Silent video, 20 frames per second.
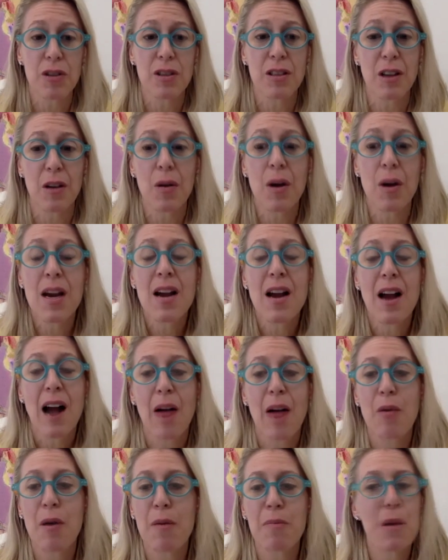So
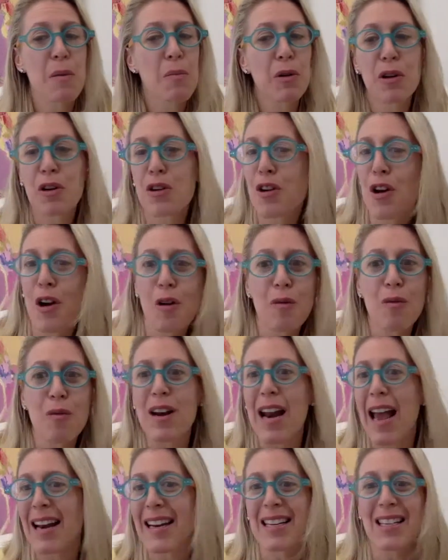I want people to know
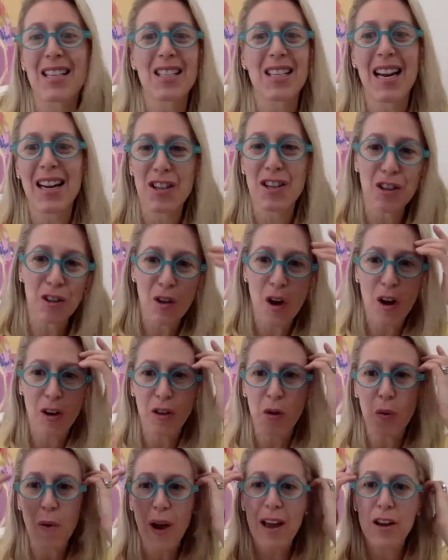any stage along
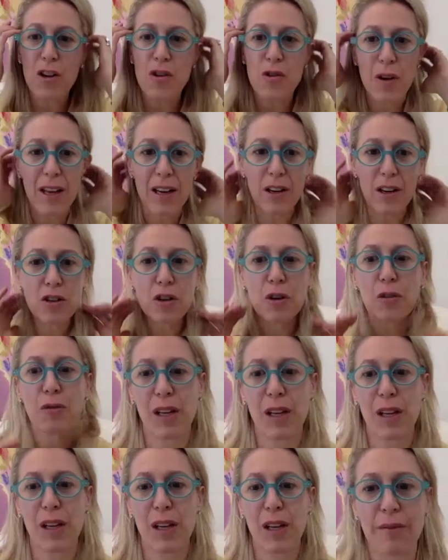the way you can
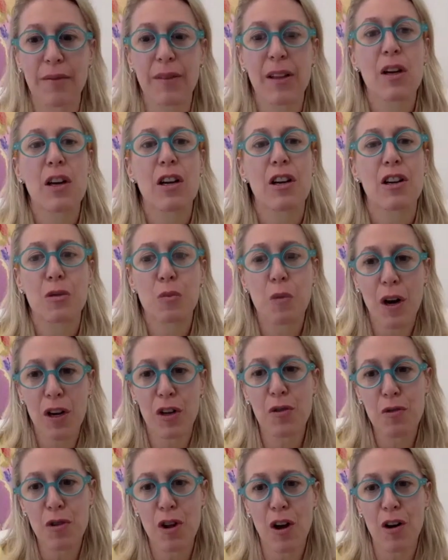intervene because what
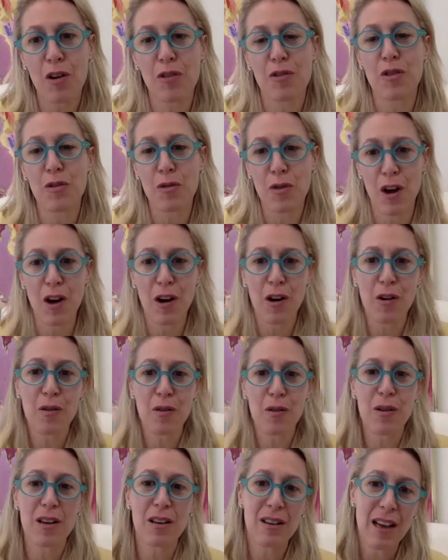you know, you
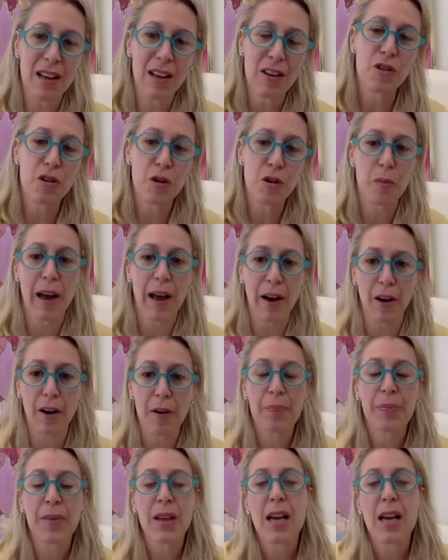know, and, and you do better.